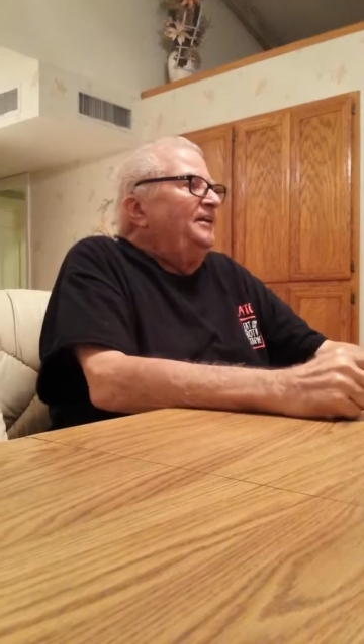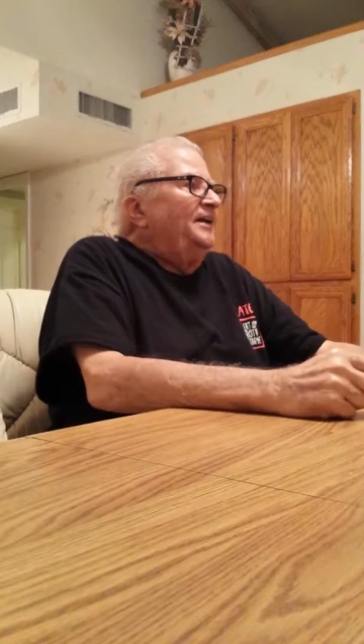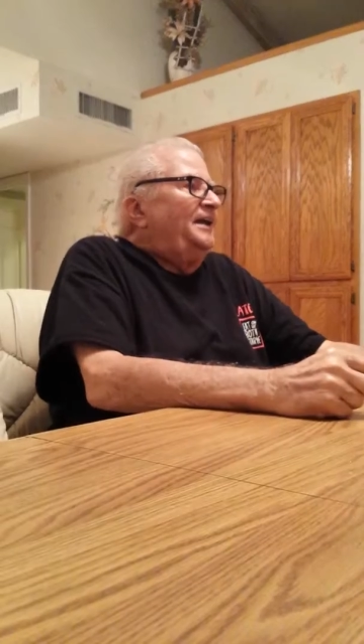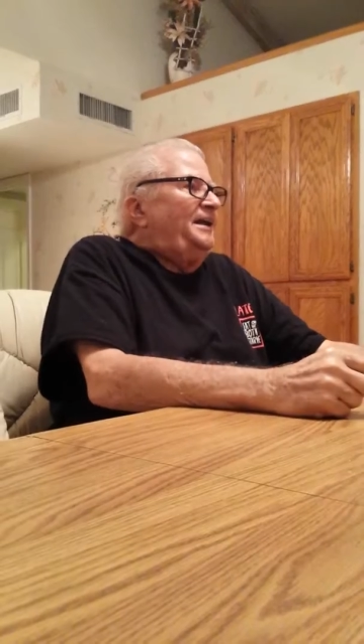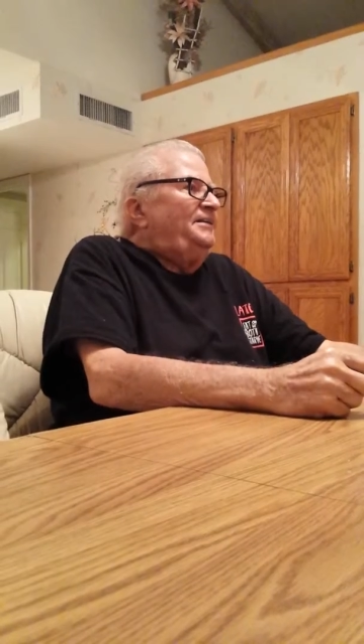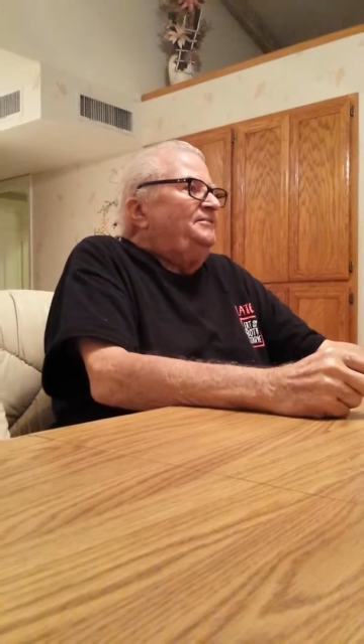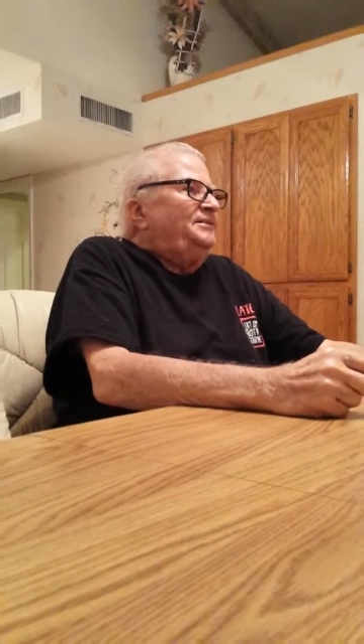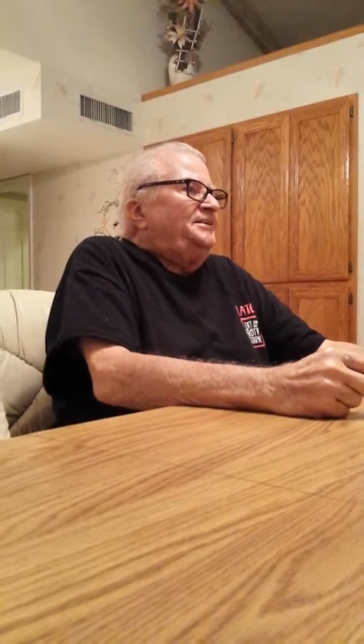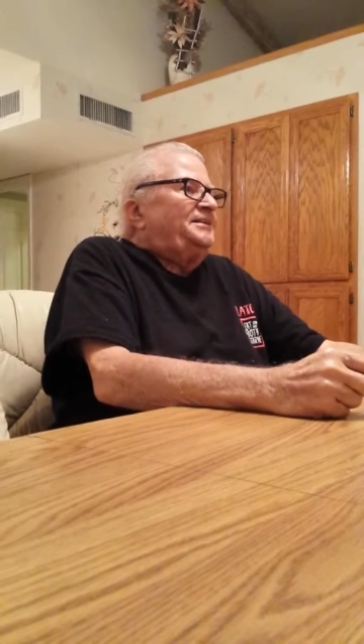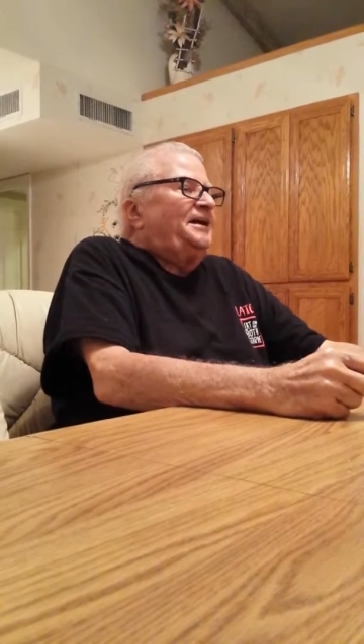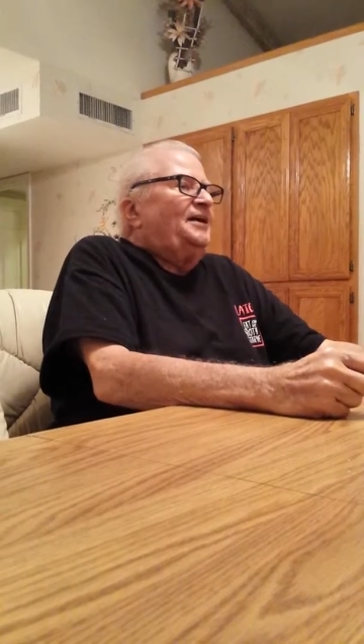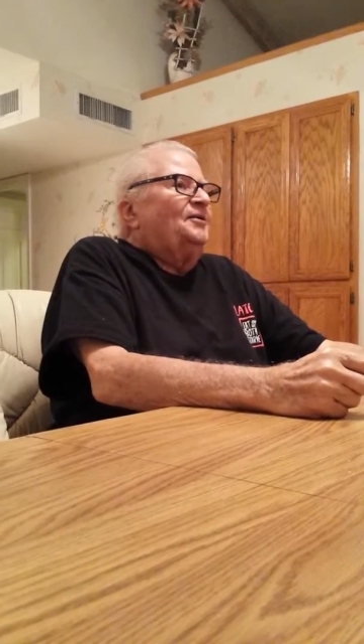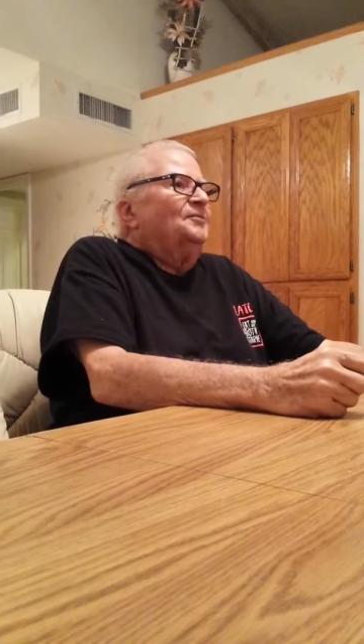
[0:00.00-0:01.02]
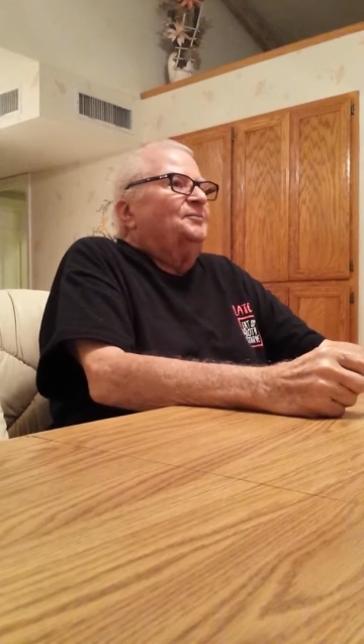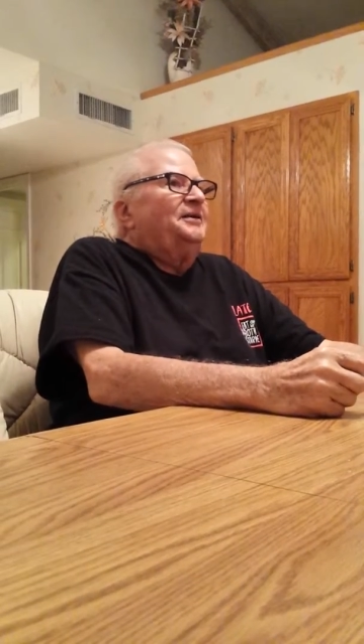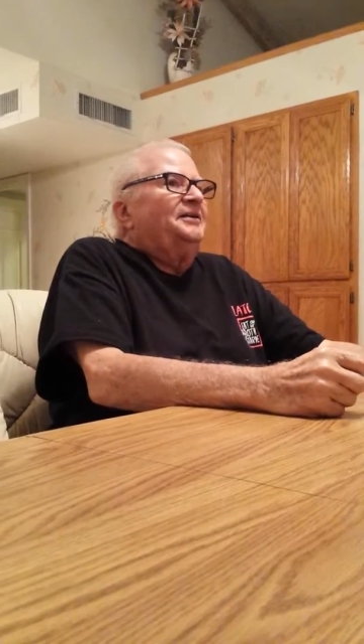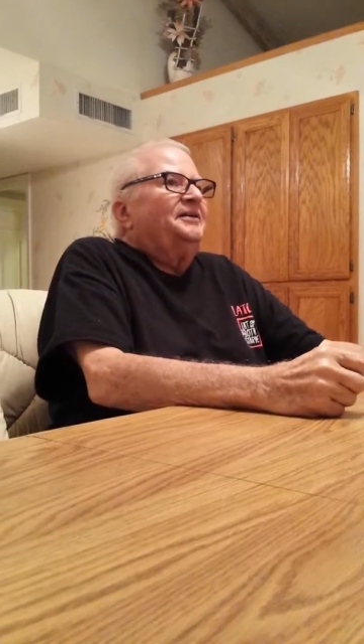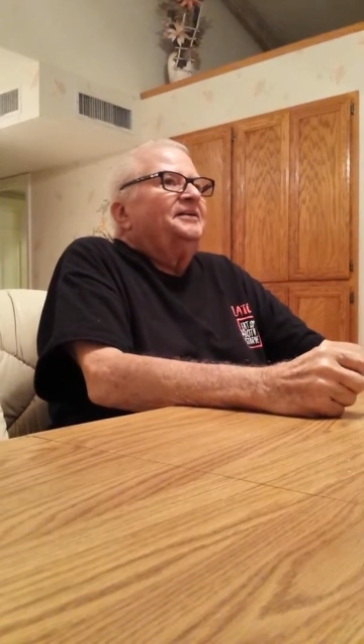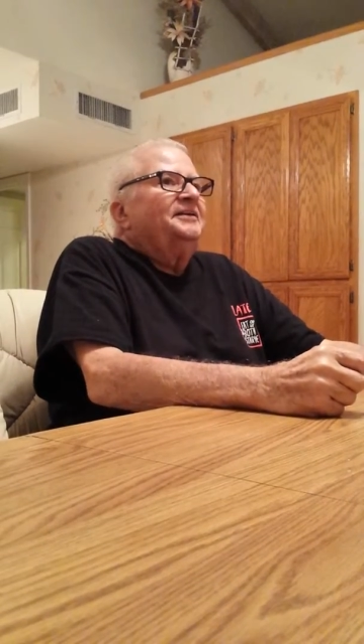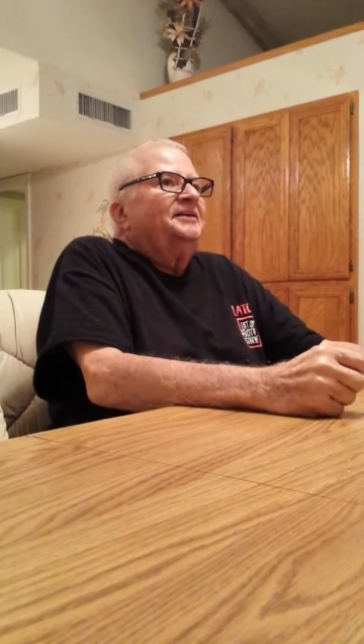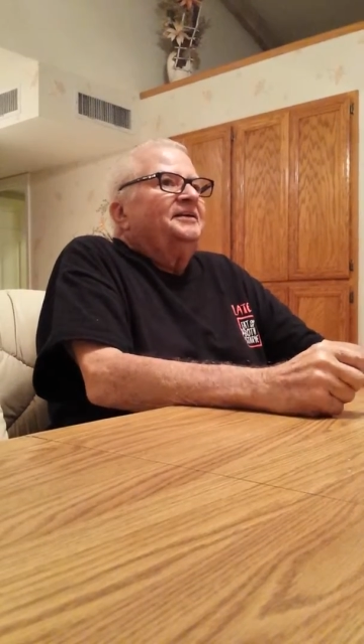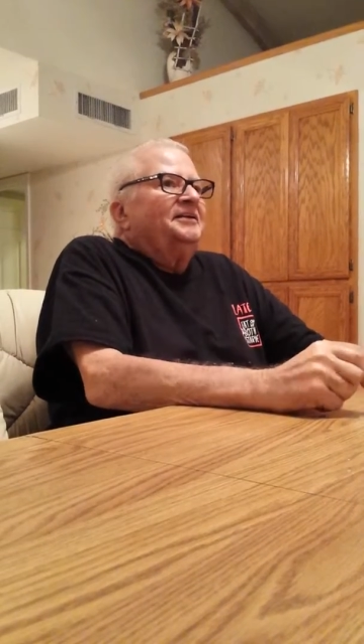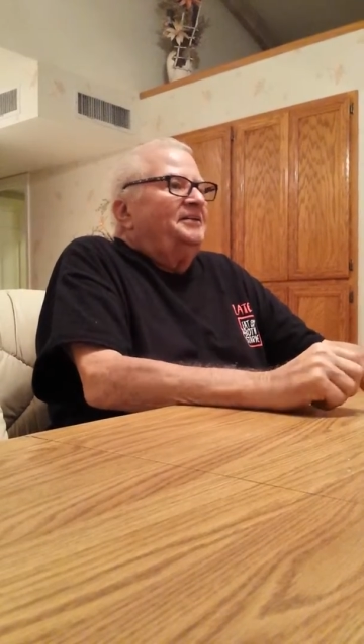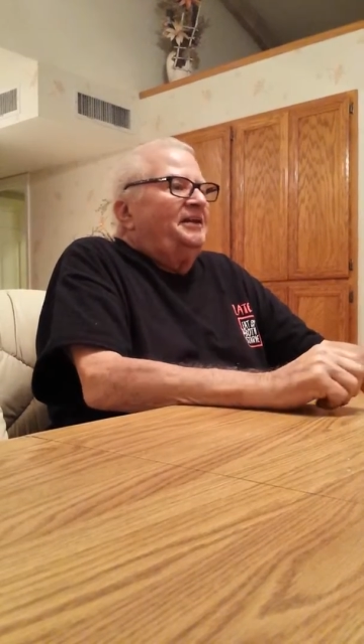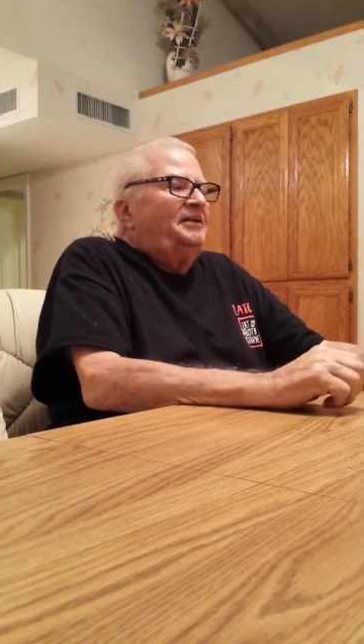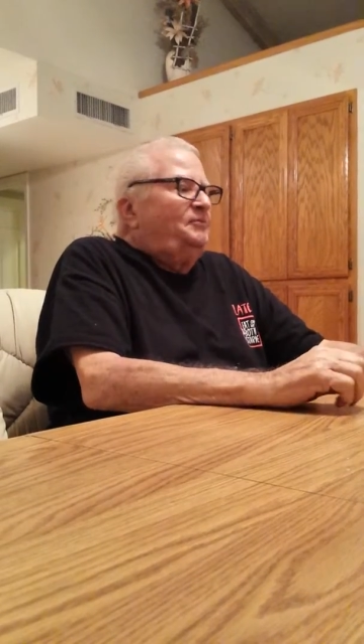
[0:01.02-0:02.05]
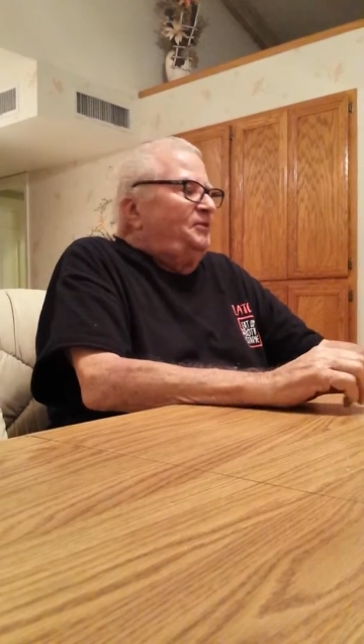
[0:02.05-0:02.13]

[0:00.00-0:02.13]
he was telling me that they